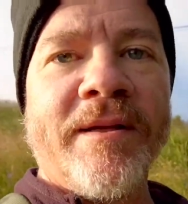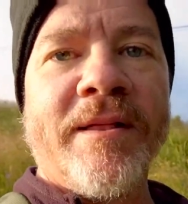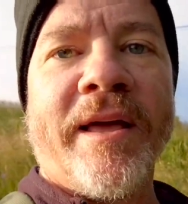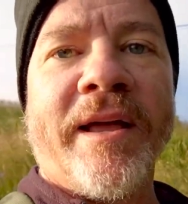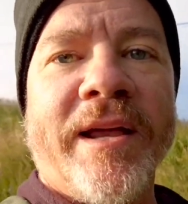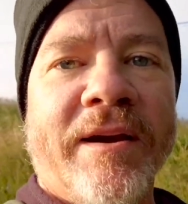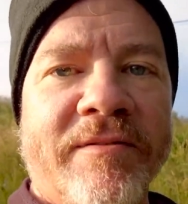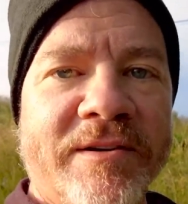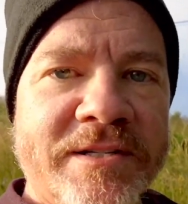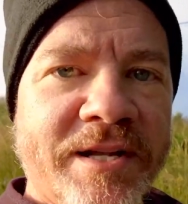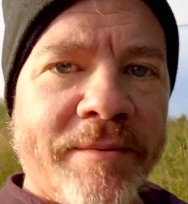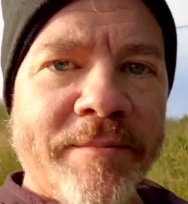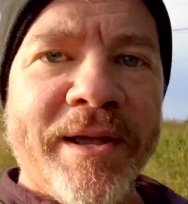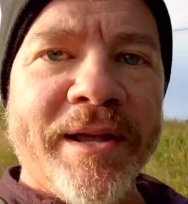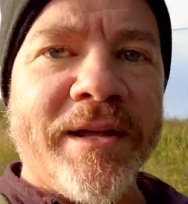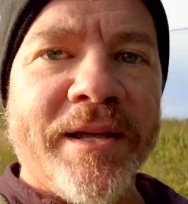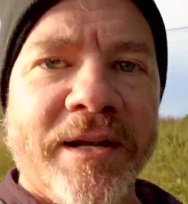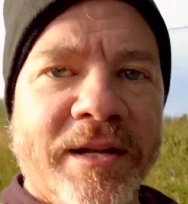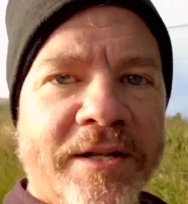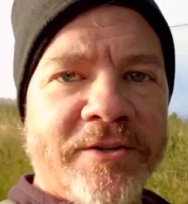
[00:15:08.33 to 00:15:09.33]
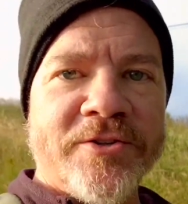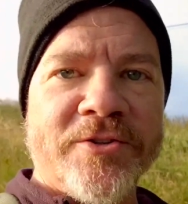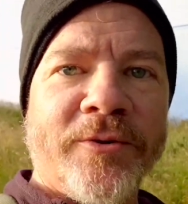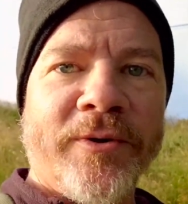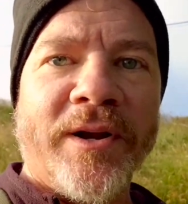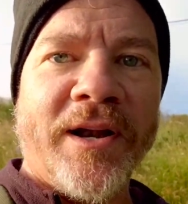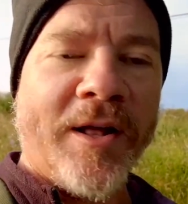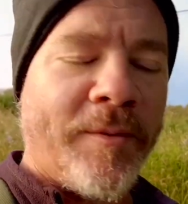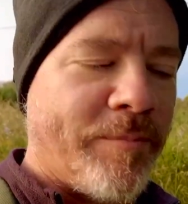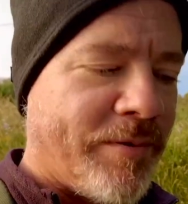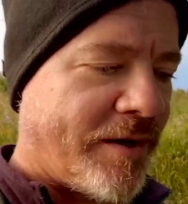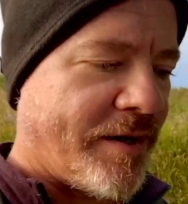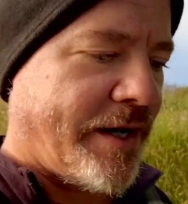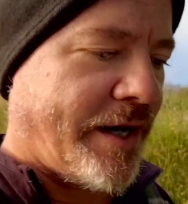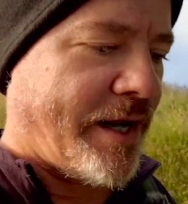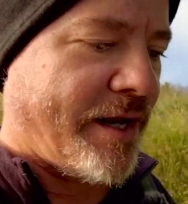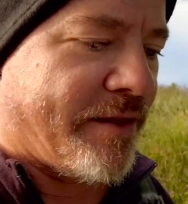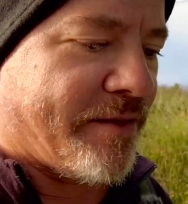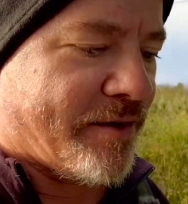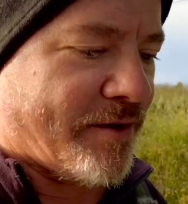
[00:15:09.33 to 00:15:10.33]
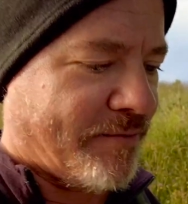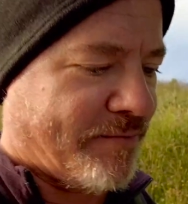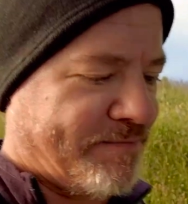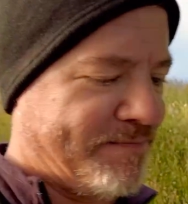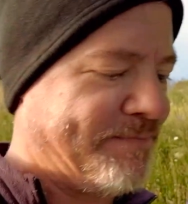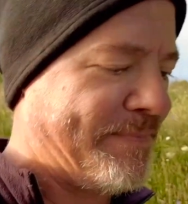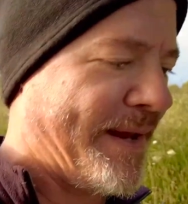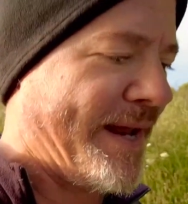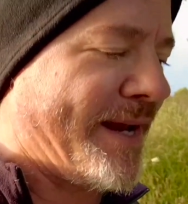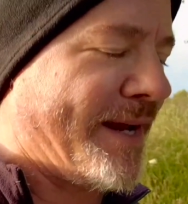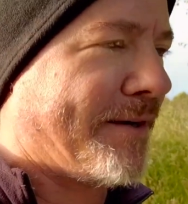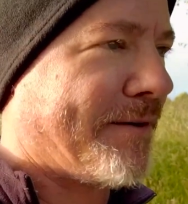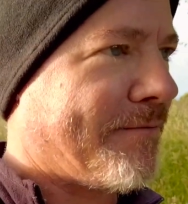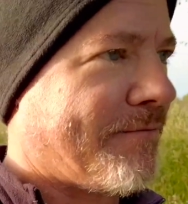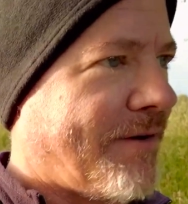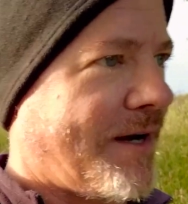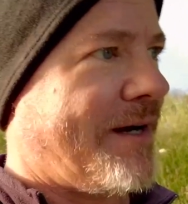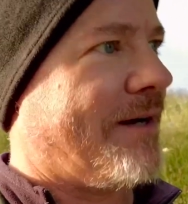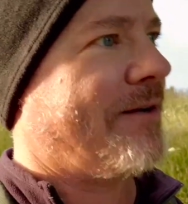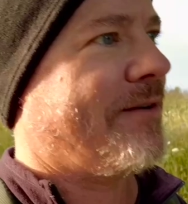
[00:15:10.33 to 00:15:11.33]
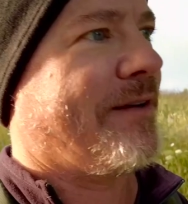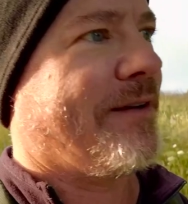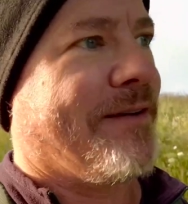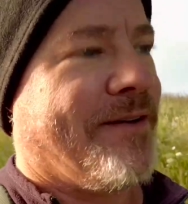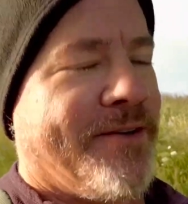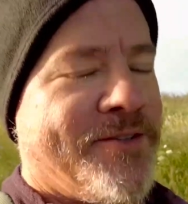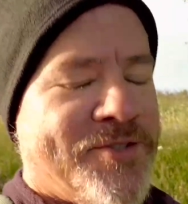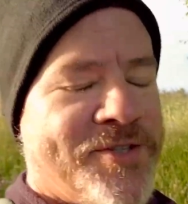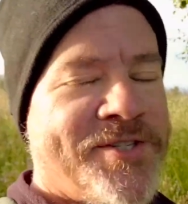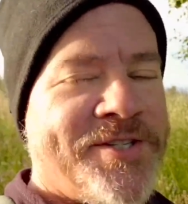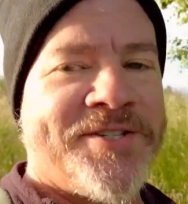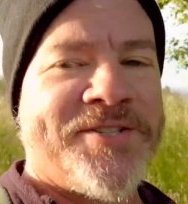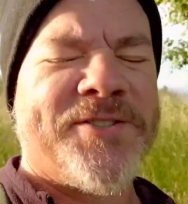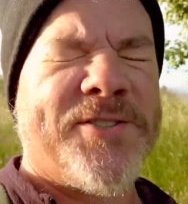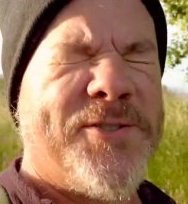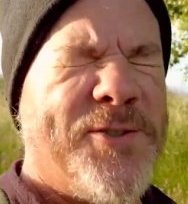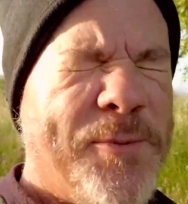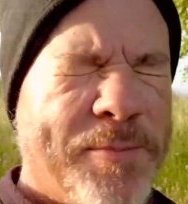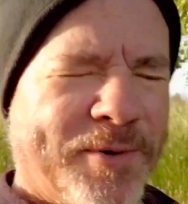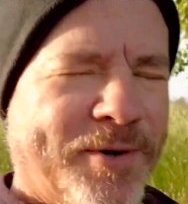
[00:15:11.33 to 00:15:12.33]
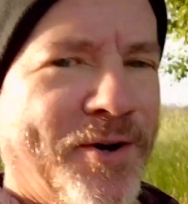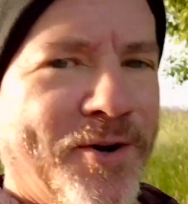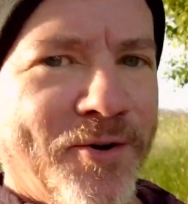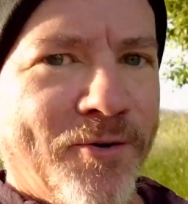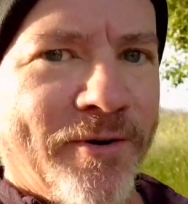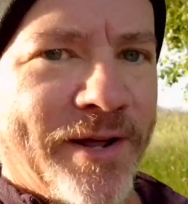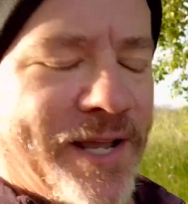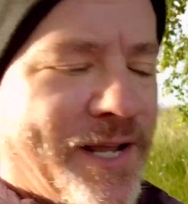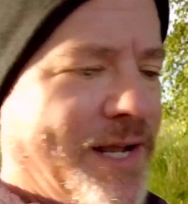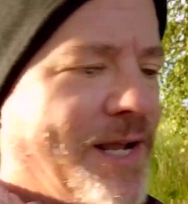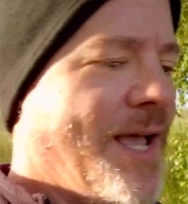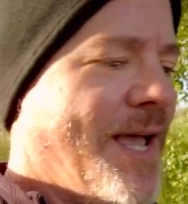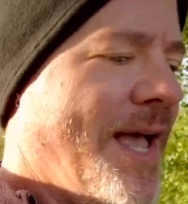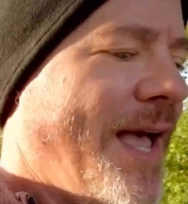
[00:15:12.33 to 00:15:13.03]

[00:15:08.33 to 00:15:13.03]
like every time I get into an albergue and they're banging around and they're just super annoying